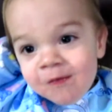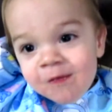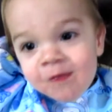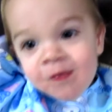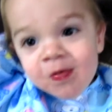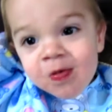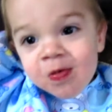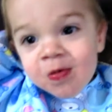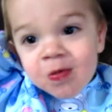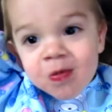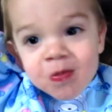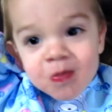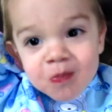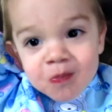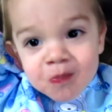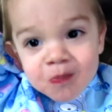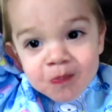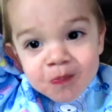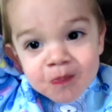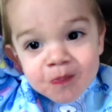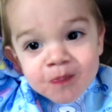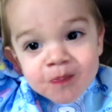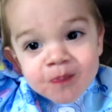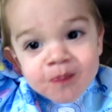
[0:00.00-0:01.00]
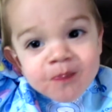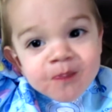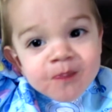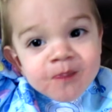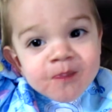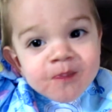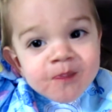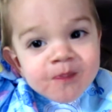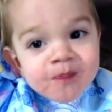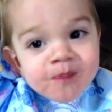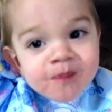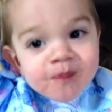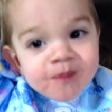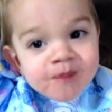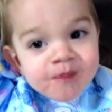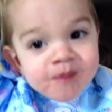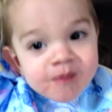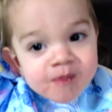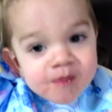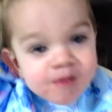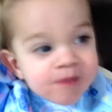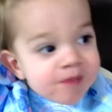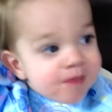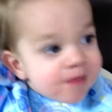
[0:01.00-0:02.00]
Hello. Hello. Bro.
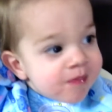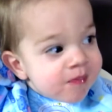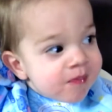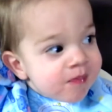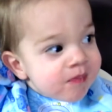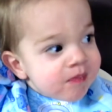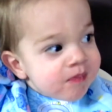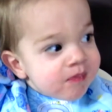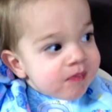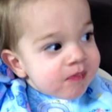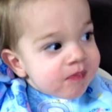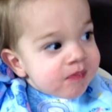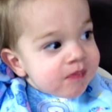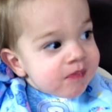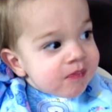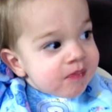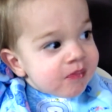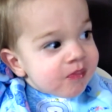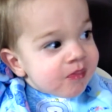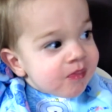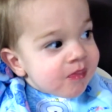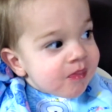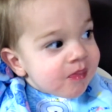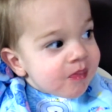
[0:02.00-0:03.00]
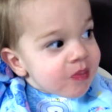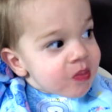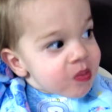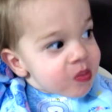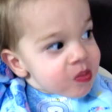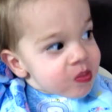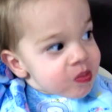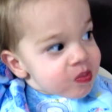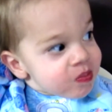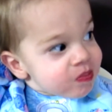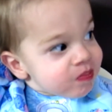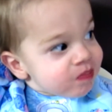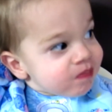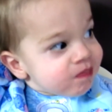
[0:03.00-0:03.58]
Hello. Bro.